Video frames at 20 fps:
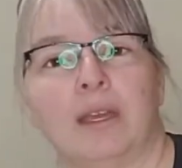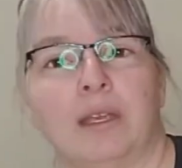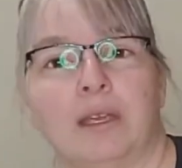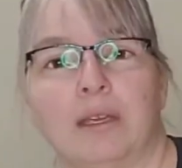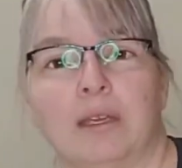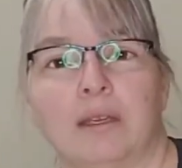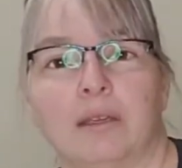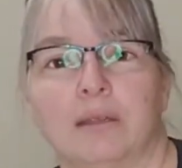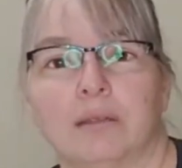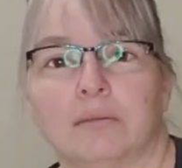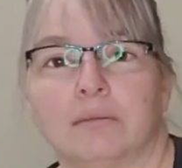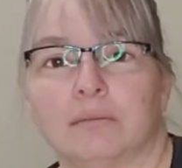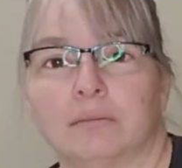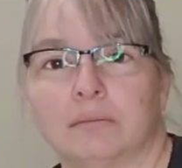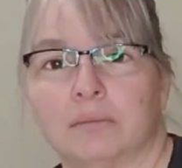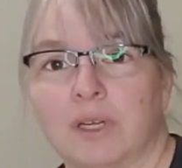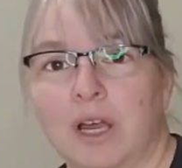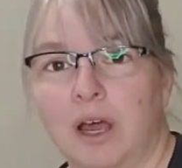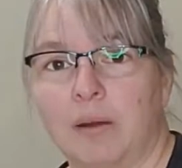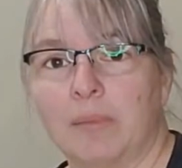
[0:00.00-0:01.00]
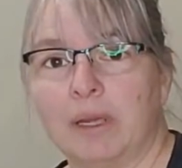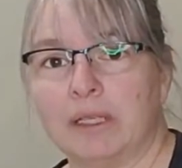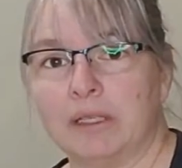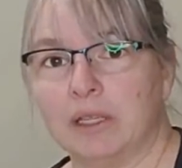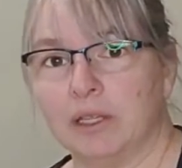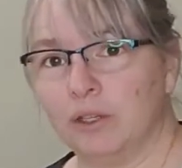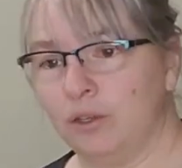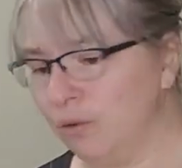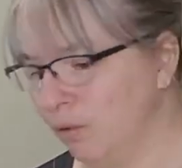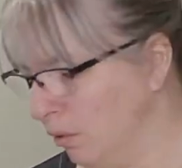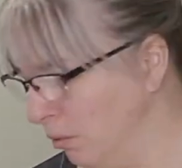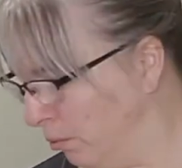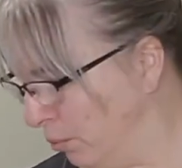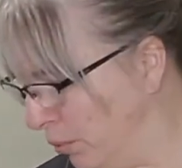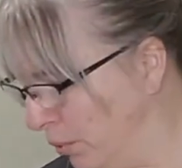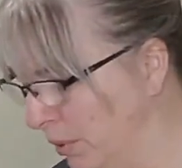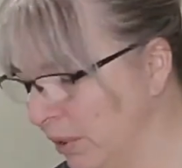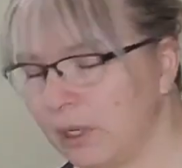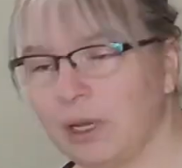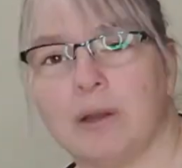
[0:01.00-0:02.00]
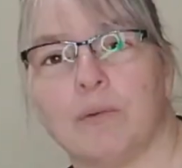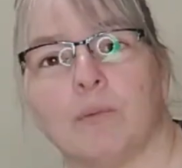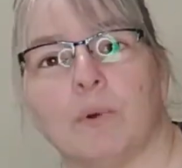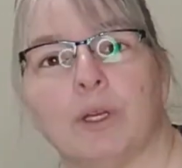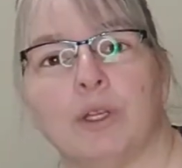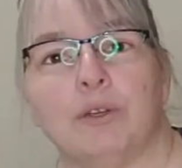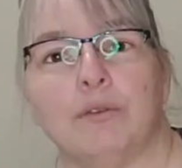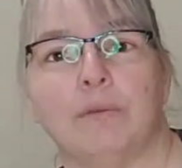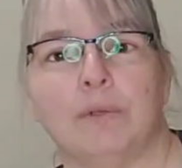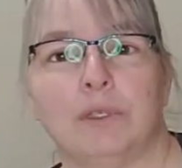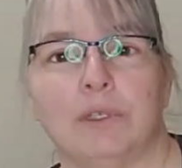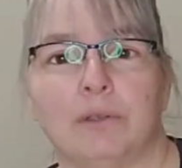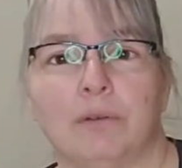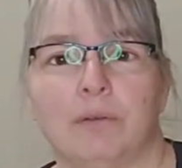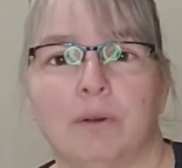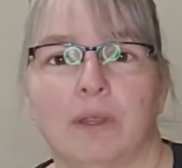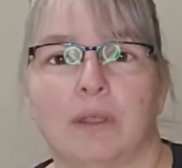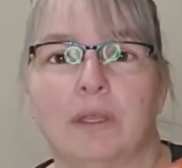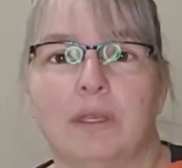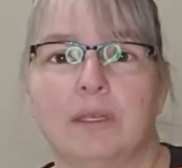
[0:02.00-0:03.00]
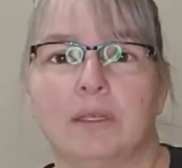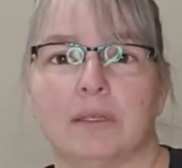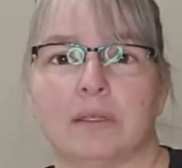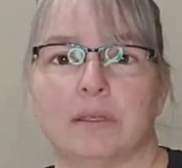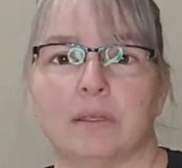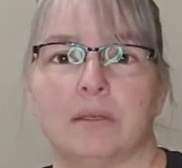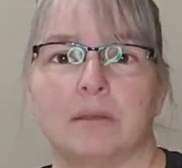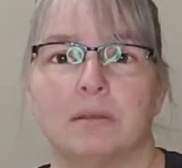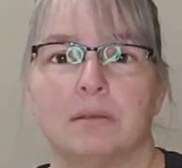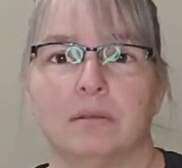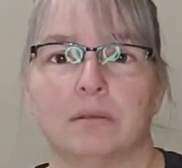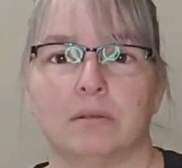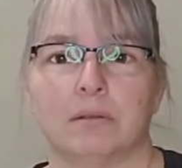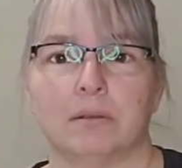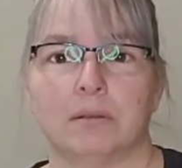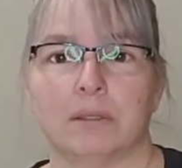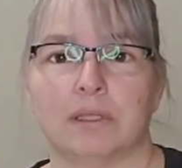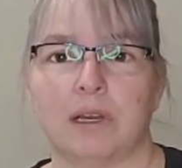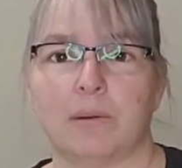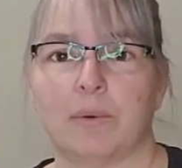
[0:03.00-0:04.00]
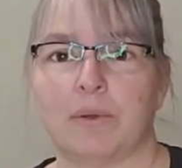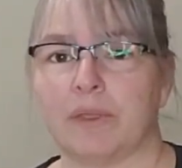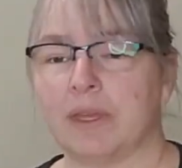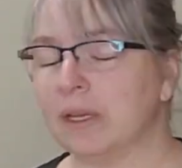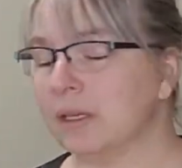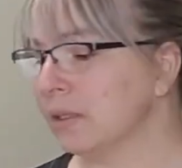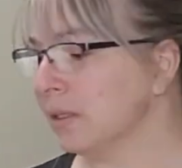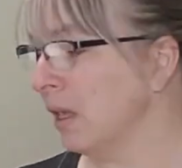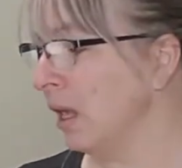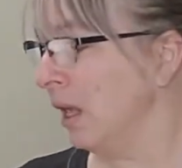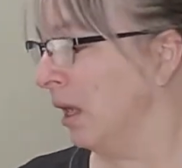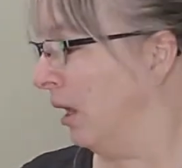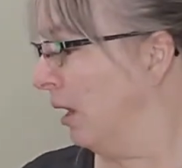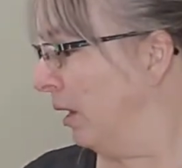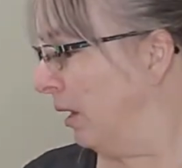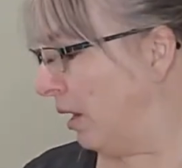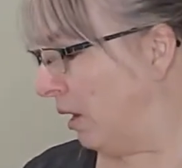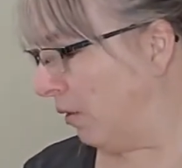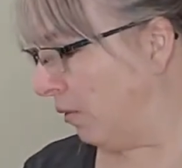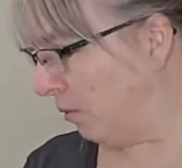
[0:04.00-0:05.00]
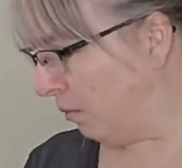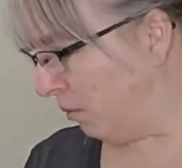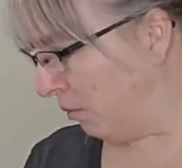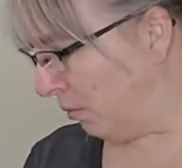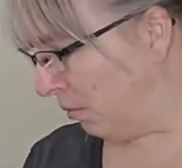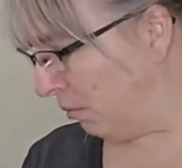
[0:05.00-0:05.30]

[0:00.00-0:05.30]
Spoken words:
any comments that you can put on what you would do with these separate things. Now,